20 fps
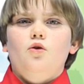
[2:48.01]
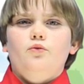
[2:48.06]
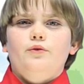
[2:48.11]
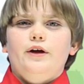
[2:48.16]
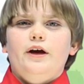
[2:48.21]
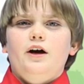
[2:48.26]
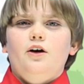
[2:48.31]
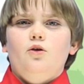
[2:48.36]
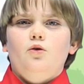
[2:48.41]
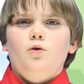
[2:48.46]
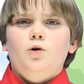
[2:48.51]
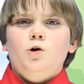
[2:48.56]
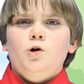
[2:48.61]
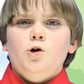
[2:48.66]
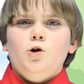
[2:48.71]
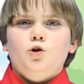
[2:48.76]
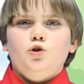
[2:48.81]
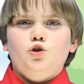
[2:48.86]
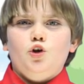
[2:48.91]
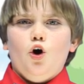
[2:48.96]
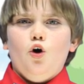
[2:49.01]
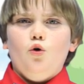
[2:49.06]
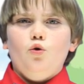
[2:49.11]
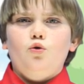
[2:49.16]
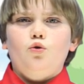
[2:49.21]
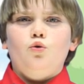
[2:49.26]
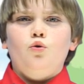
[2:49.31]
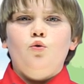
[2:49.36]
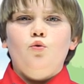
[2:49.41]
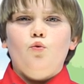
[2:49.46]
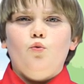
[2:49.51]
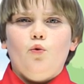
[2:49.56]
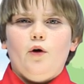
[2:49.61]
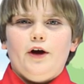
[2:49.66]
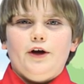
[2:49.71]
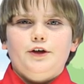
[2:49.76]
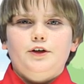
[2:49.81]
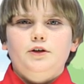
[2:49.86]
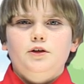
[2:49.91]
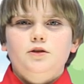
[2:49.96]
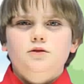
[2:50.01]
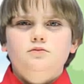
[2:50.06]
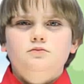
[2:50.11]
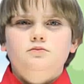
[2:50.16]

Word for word: now. Go quick."